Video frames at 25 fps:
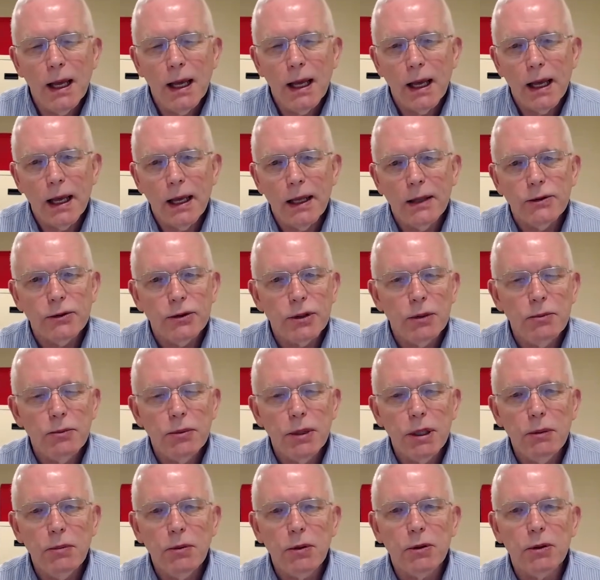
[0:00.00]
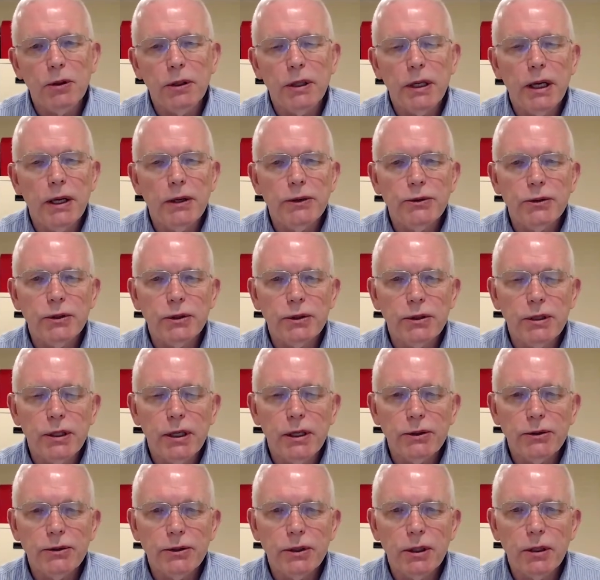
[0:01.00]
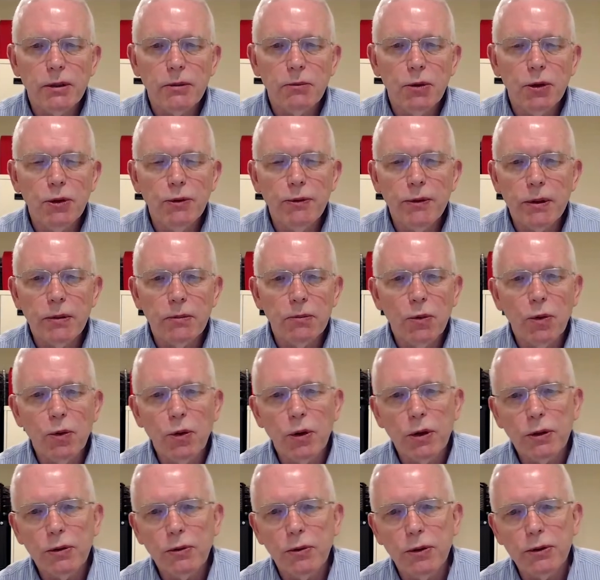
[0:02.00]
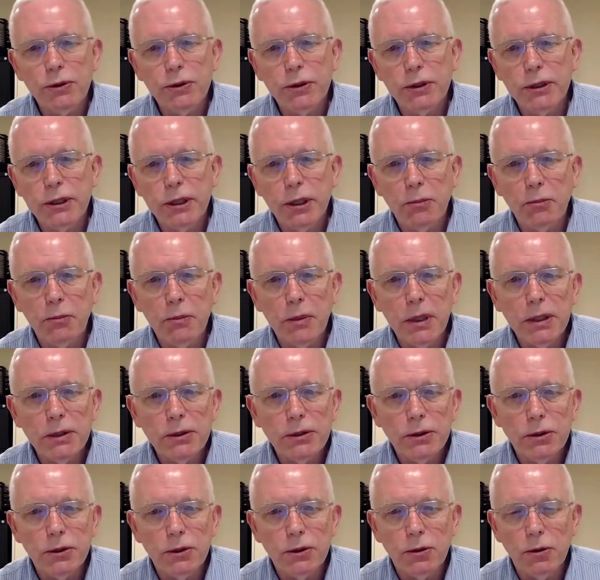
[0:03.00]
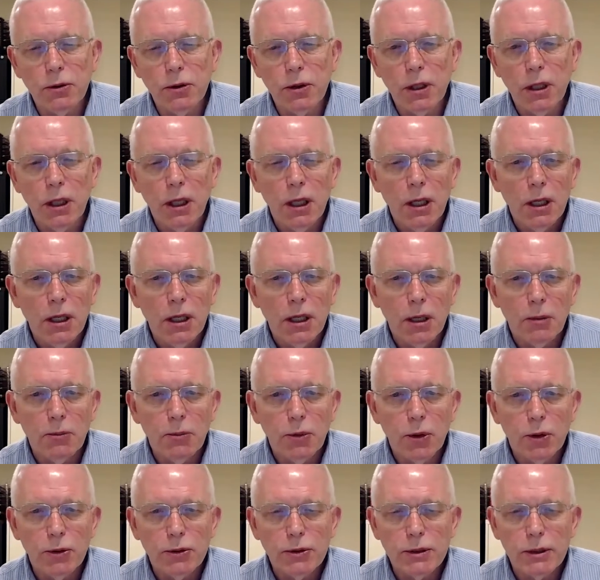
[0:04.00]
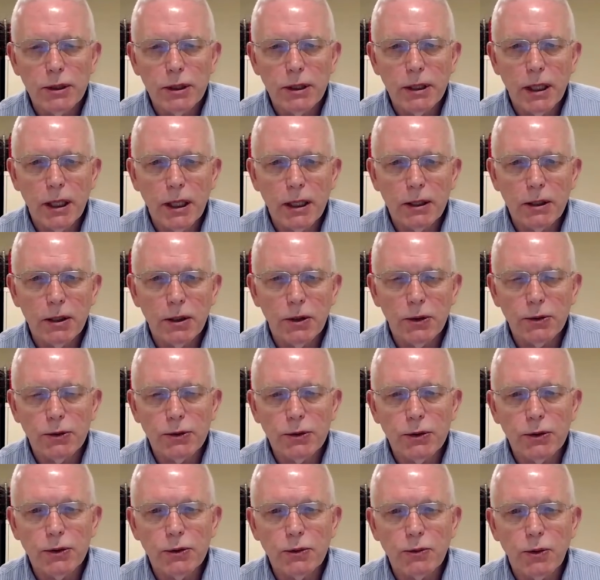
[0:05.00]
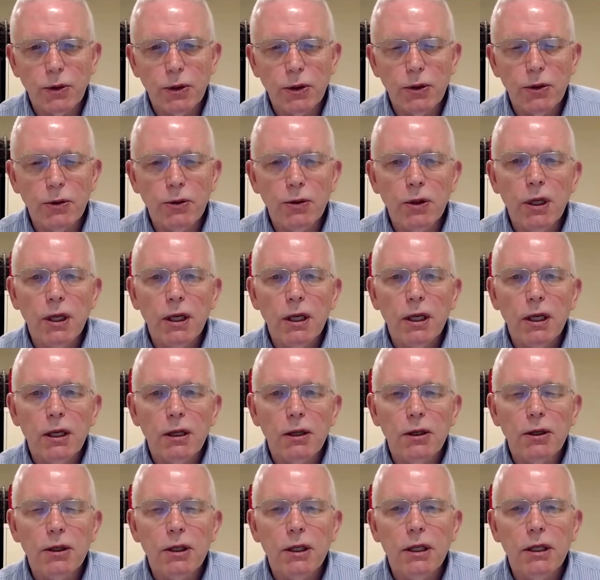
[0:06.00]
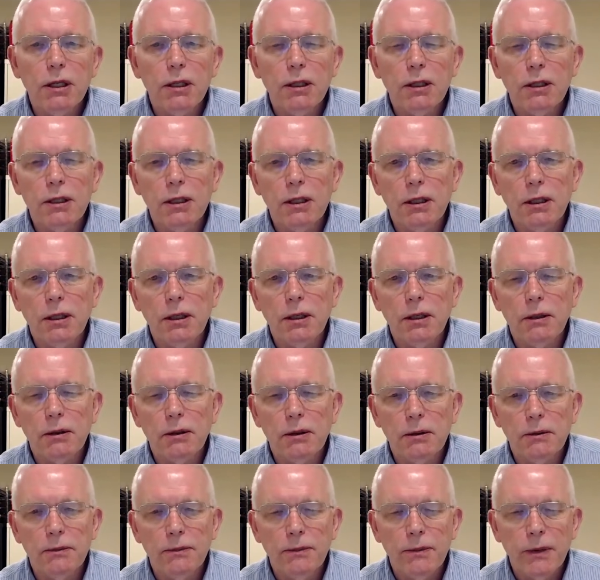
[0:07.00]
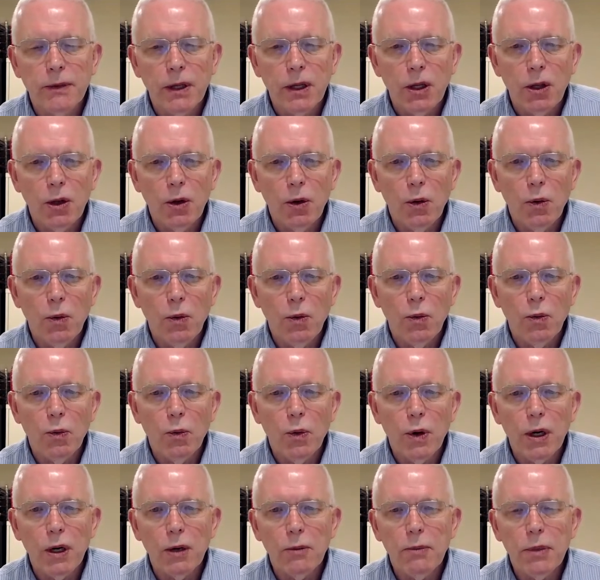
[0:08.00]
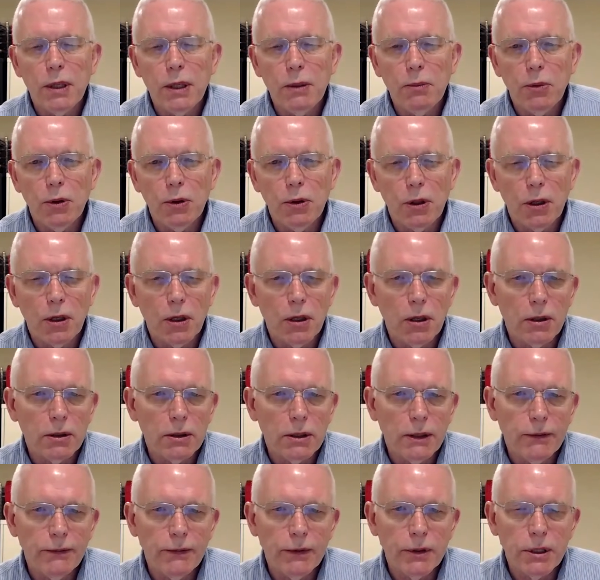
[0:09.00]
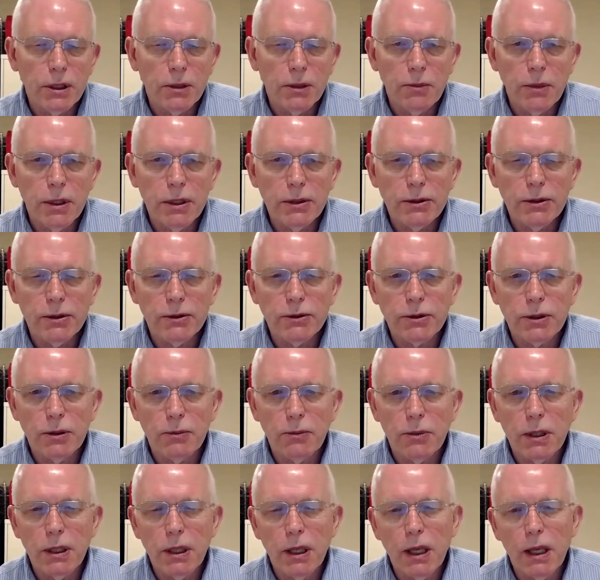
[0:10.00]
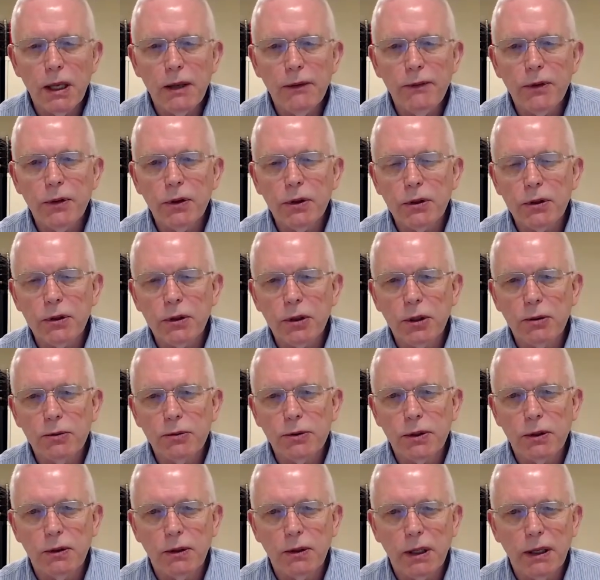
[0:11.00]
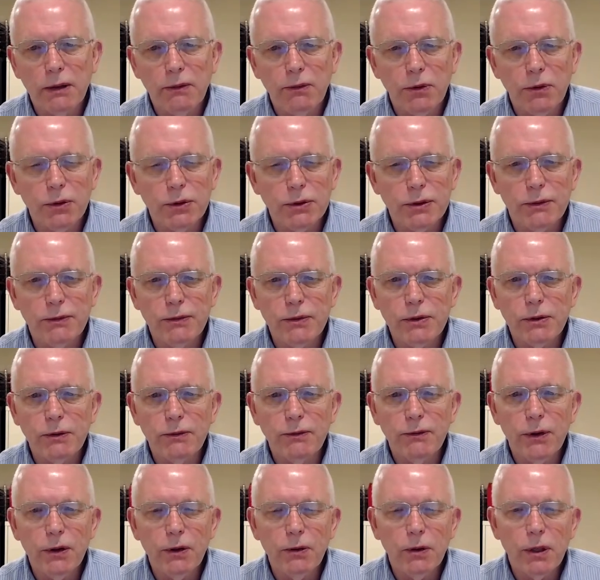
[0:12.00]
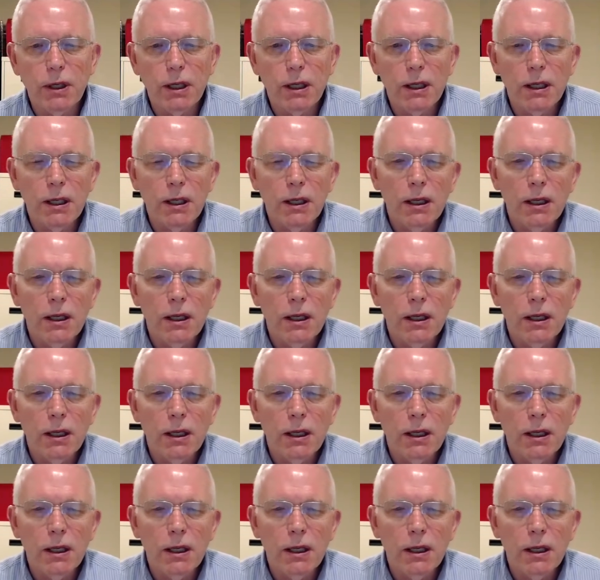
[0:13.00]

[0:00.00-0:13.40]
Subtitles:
And some people are now suggesting moving more towards a dimensional approach to diagnosis, where you look at where people are on different dimensions of behavior in terms of levels of severity,